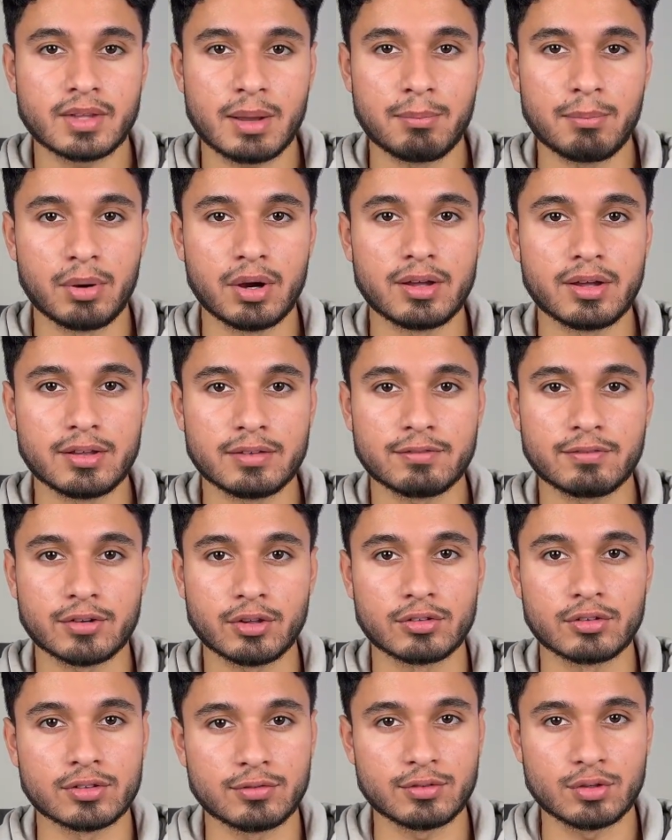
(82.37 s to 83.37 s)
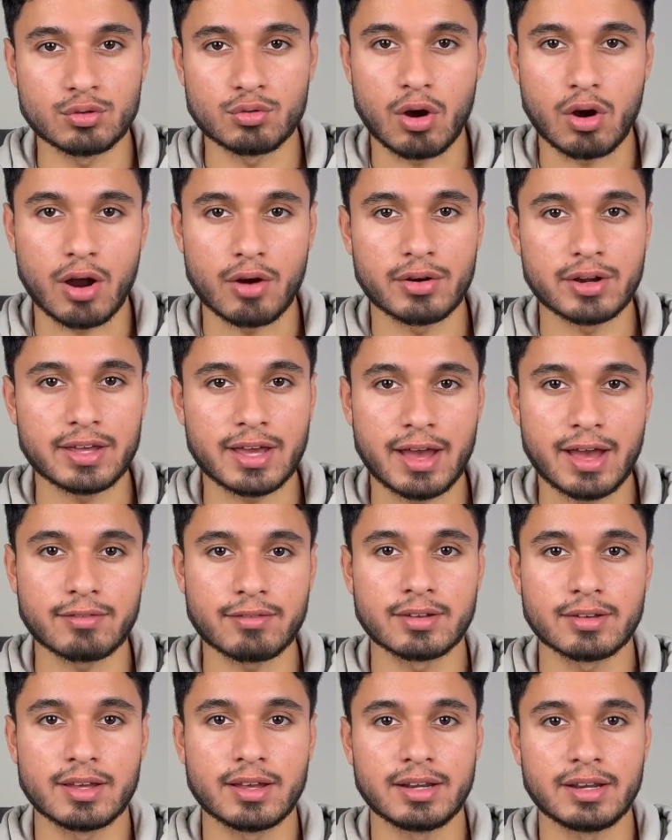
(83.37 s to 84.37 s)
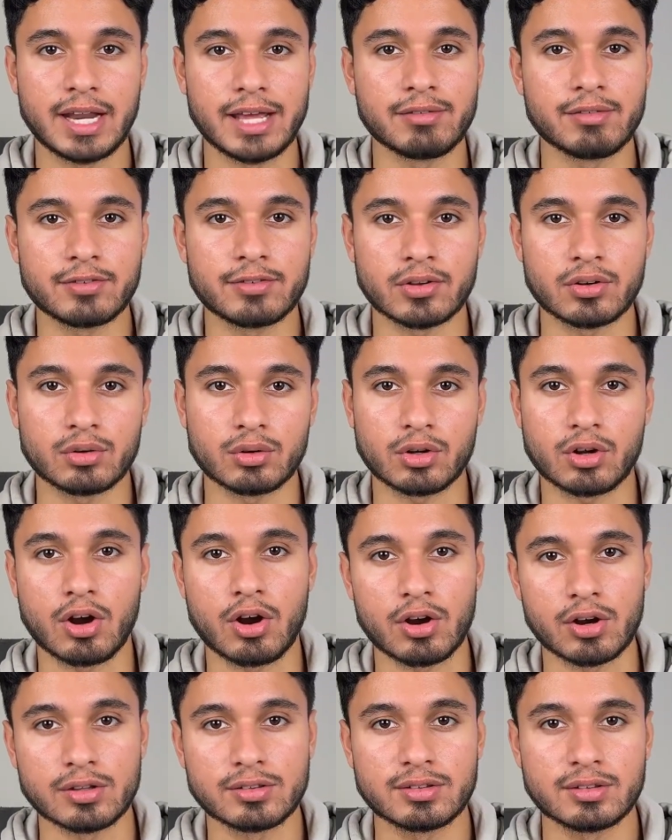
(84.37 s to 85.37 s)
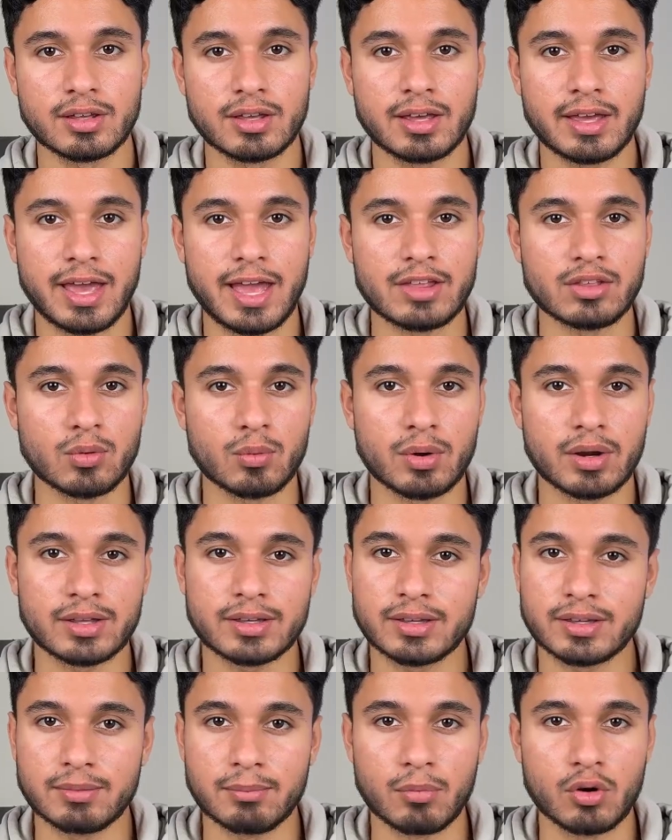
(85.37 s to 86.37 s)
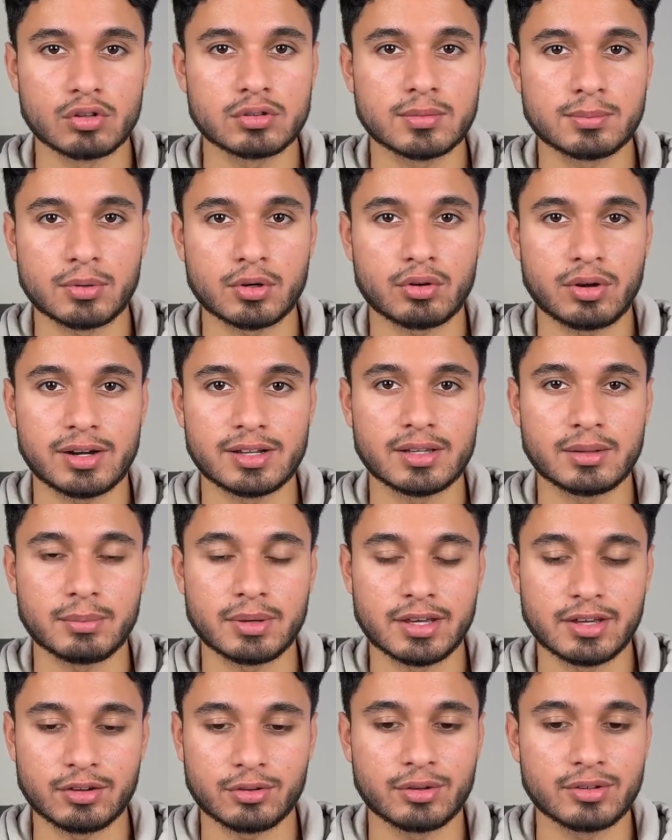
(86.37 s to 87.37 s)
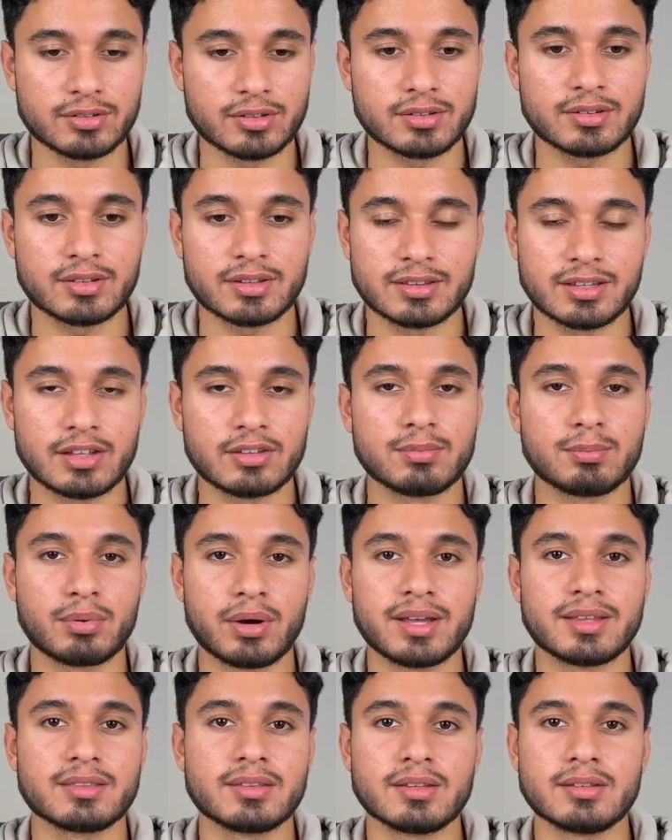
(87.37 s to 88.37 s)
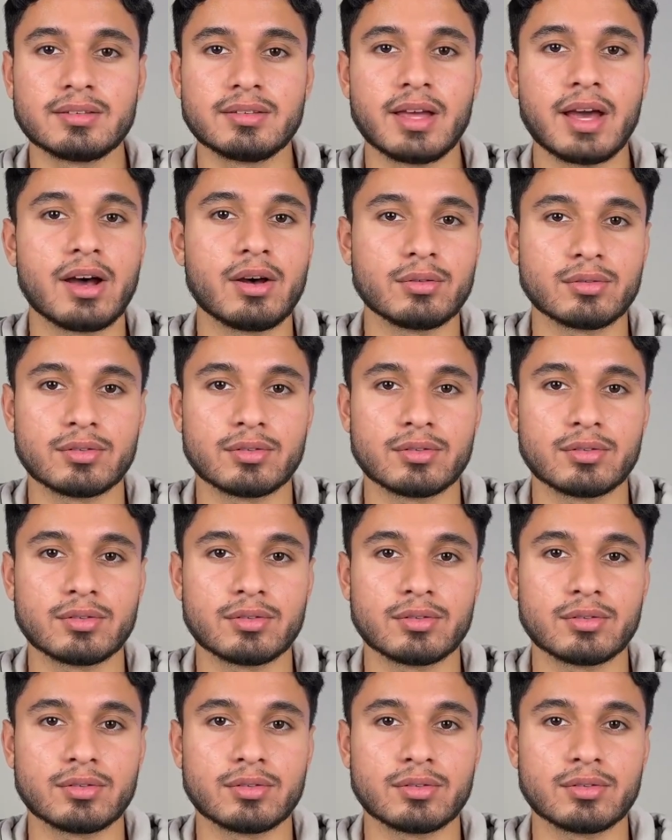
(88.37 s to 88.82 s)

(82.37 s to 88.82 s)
But for those of you who already have Navy Federal cards and you want to get multiple credit limit increases, let's break this down.